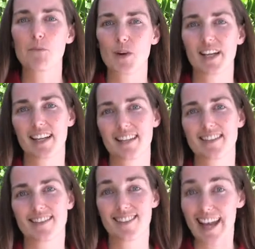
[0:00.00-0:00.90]
more
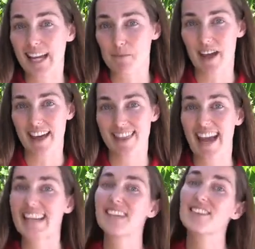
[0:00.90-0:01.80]
kids like math
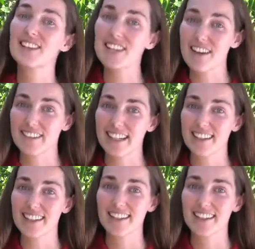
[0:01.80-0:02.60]
and even love it.